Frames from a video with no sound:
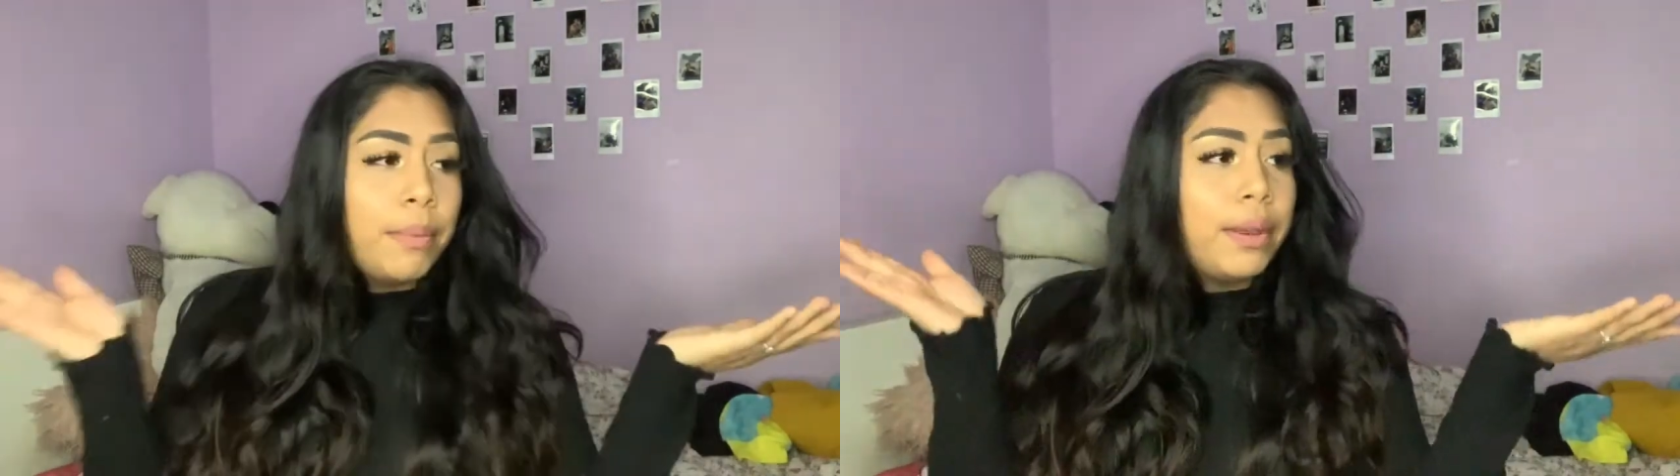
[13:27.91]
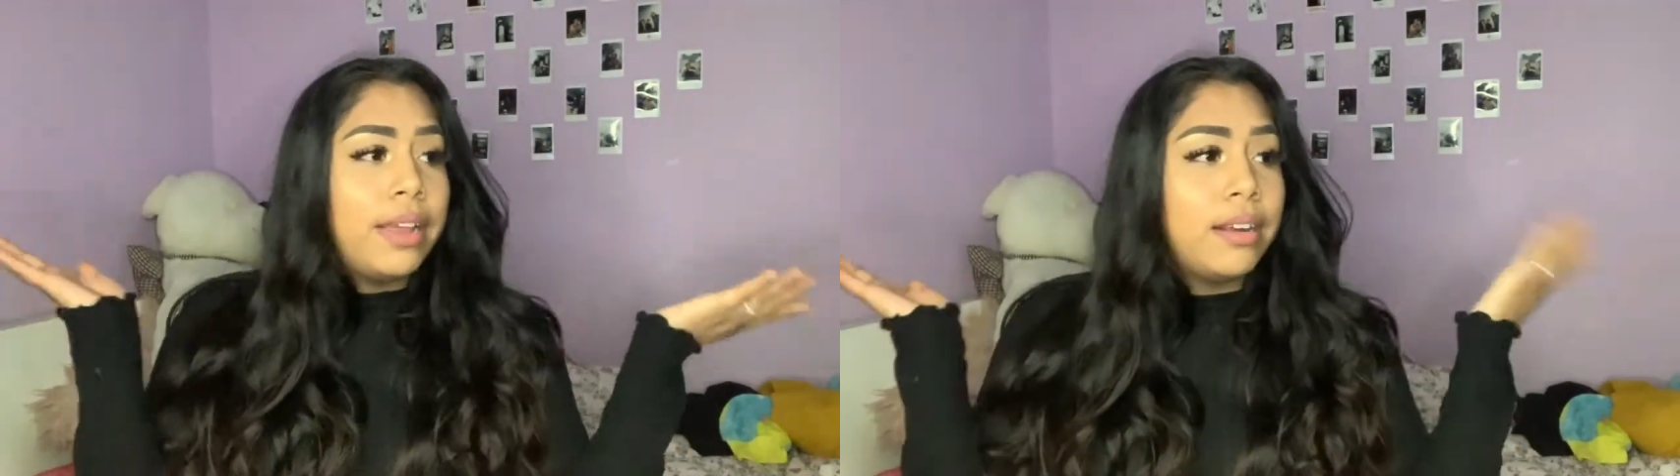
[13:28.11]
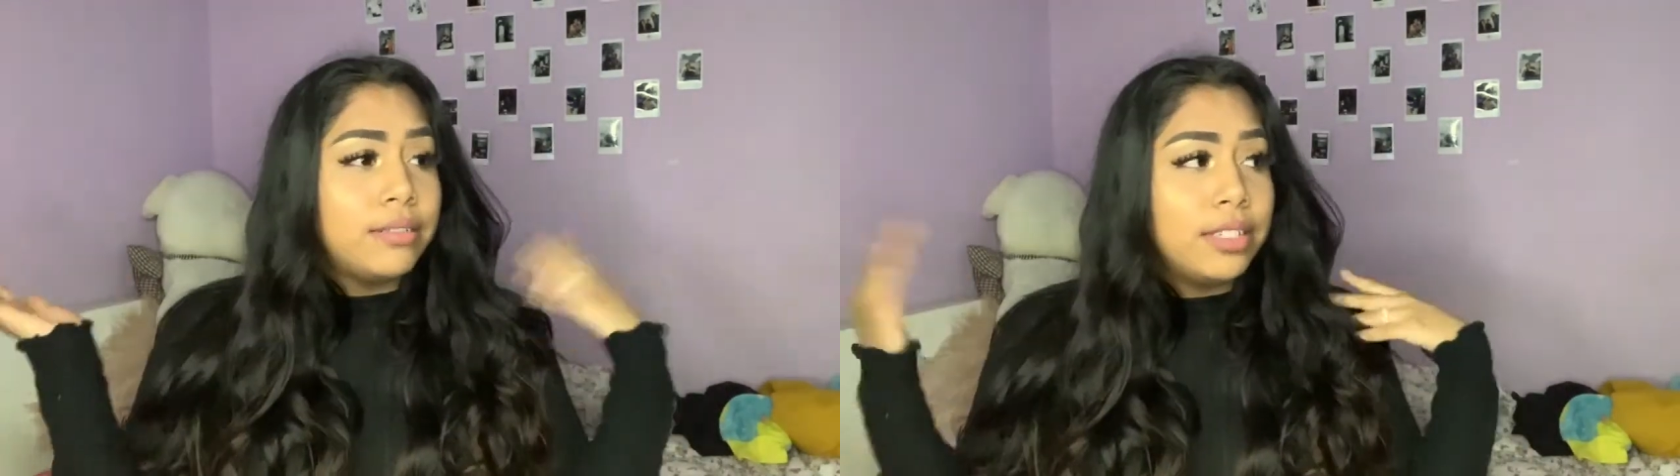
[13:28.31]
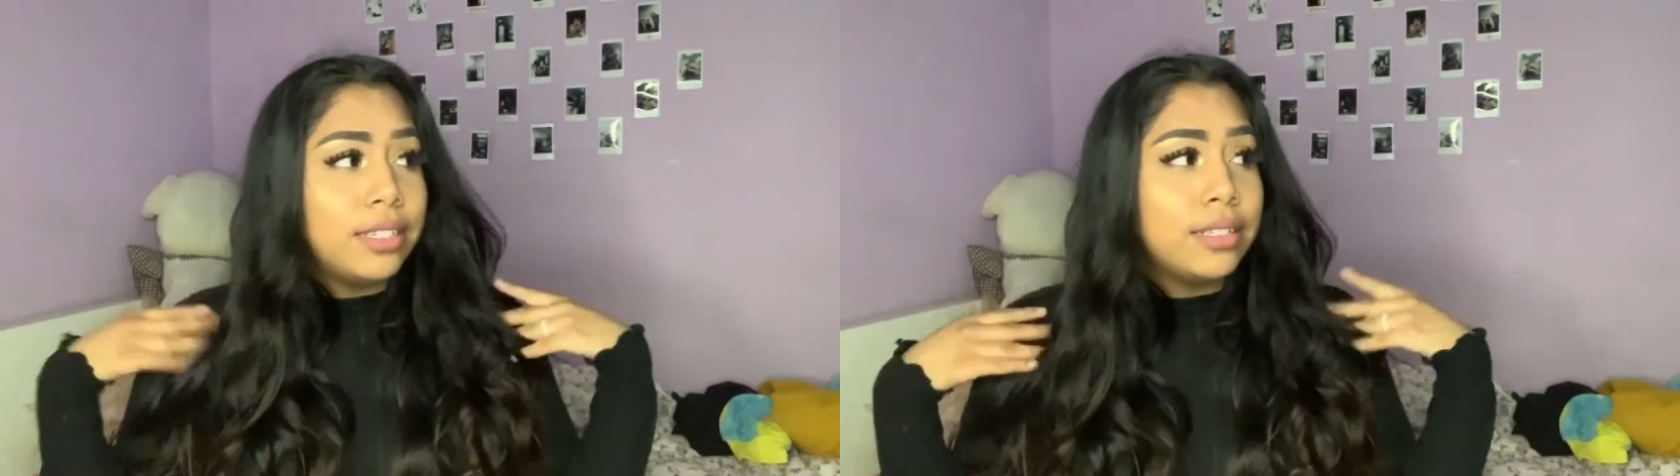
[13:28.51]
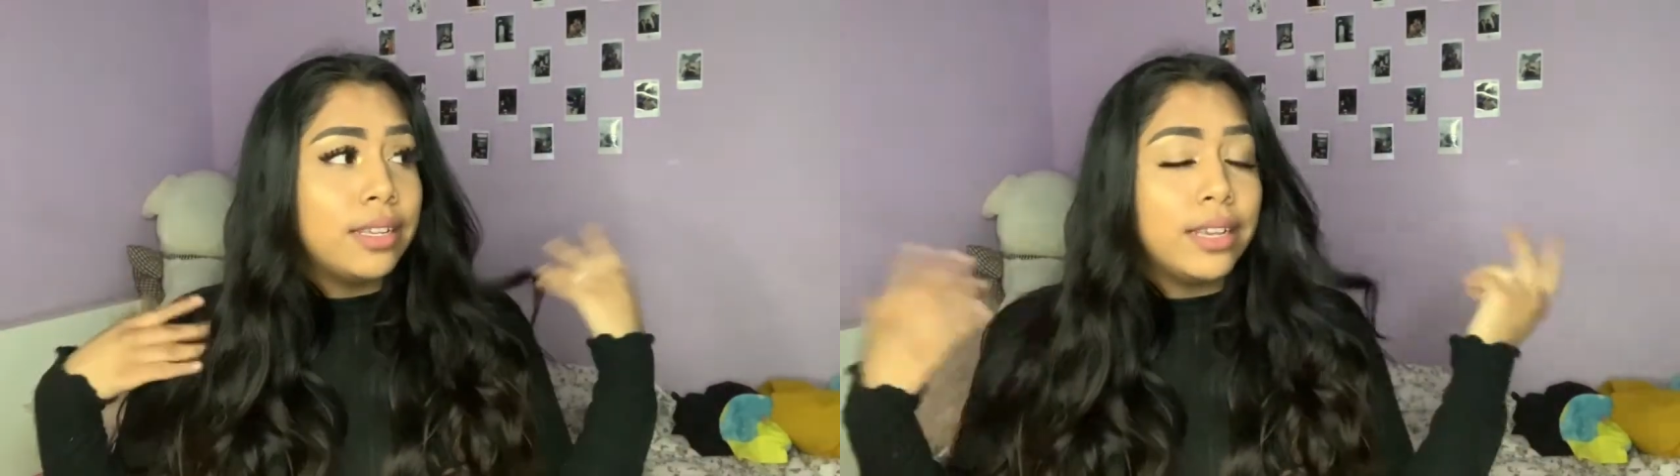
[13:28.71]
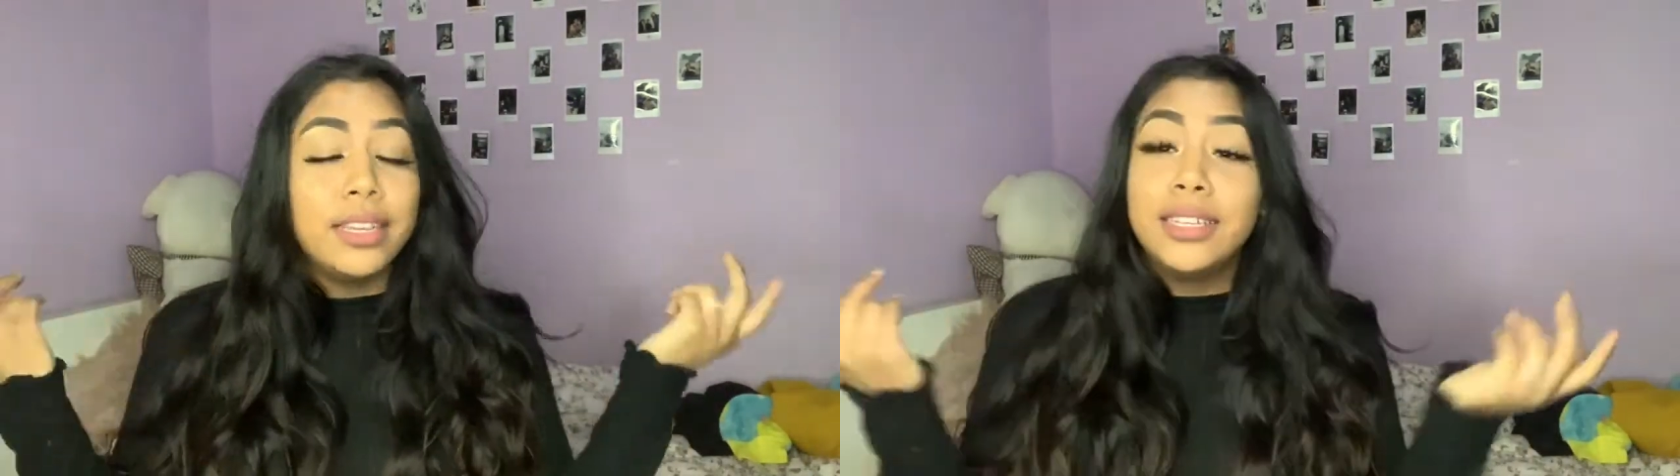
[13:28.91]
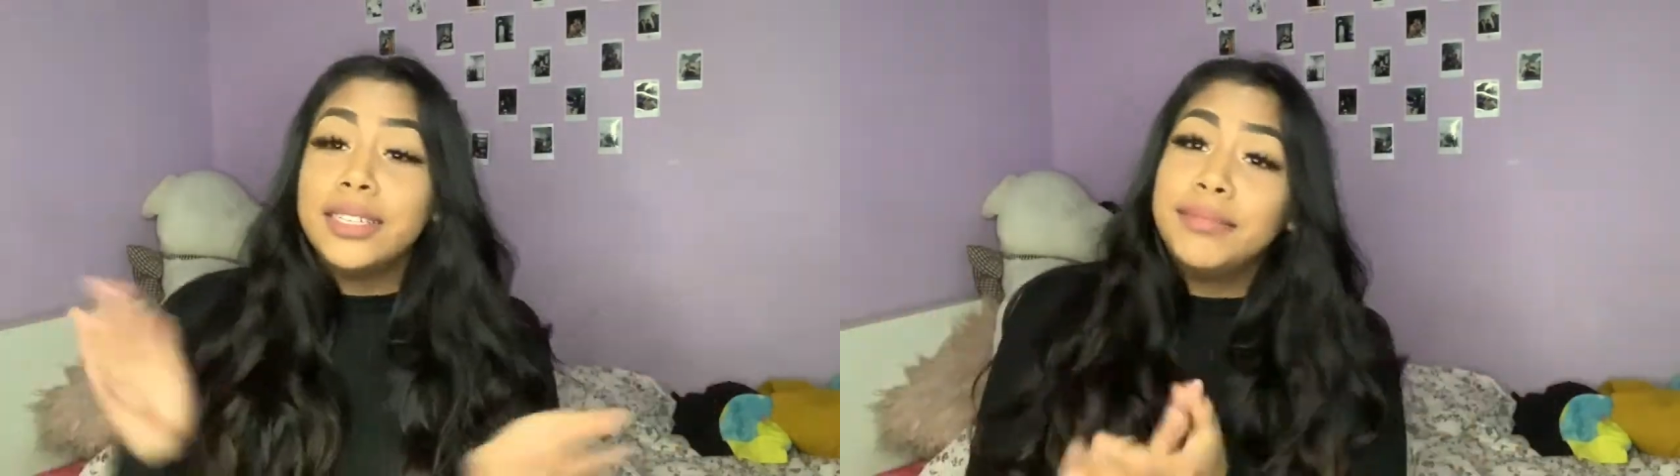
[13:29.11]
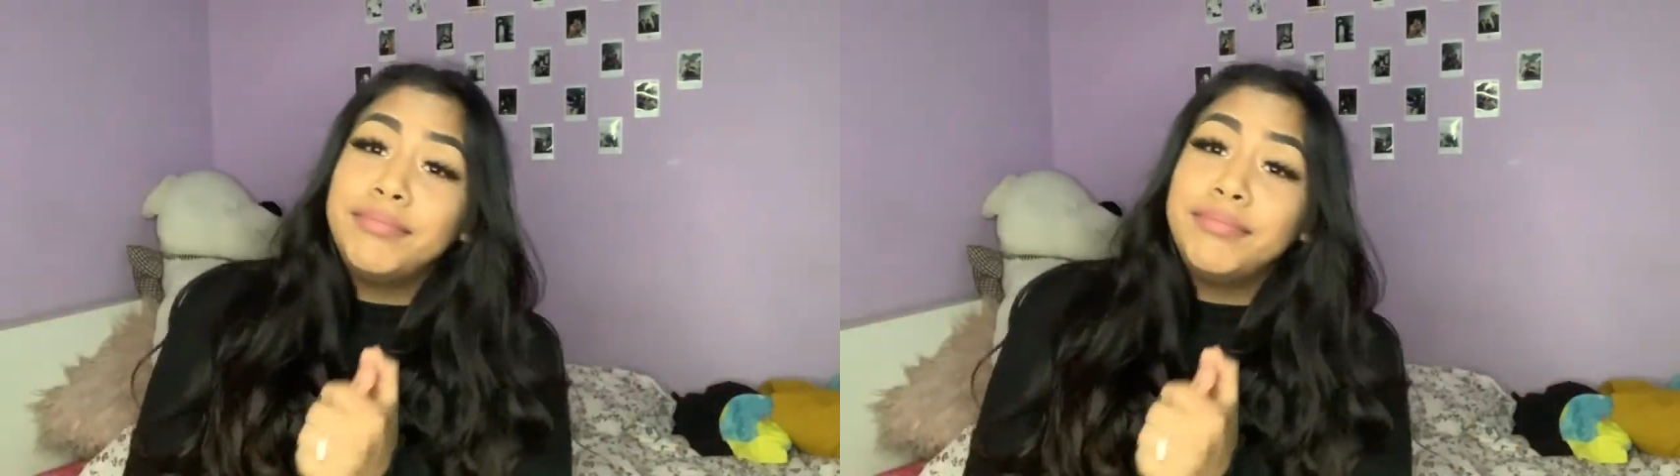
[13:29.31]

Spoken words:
But I was just like,